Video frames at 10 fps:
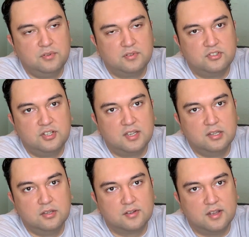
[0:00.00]
she
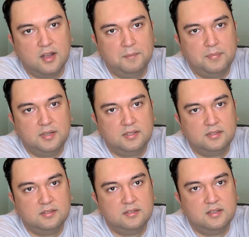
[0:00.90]
can look up,
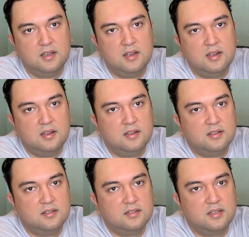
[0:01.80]

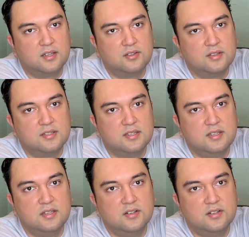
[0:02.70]
like you can see
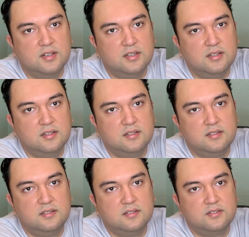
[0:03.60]
here, and
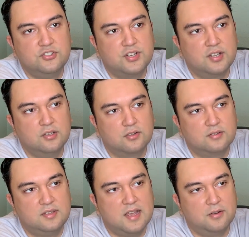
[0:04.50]
she can
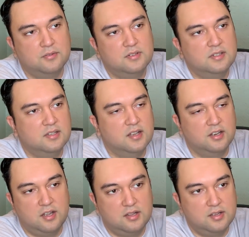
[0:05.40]
look down
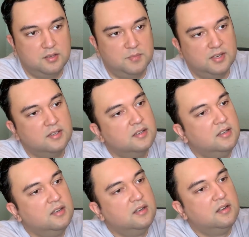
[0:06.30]
a little bit.
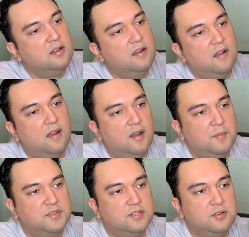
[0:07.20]

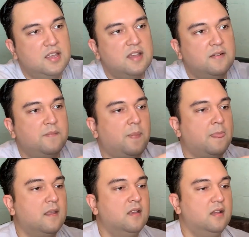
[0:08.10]
So yeah,
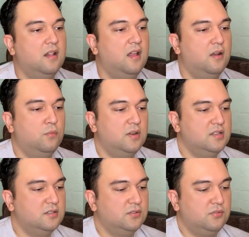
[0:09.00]

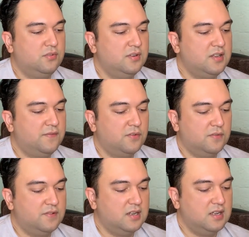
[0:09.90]
1, 2, 3, 4,
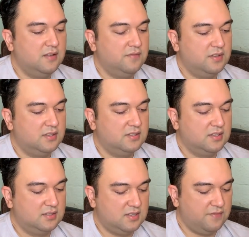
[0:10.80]
5,
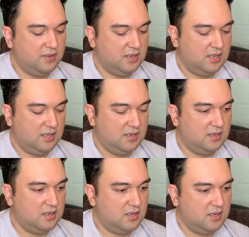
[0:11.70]
6, 7, 8,
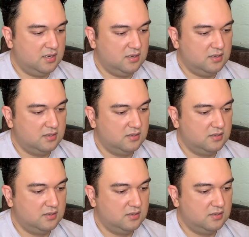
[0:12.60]
9.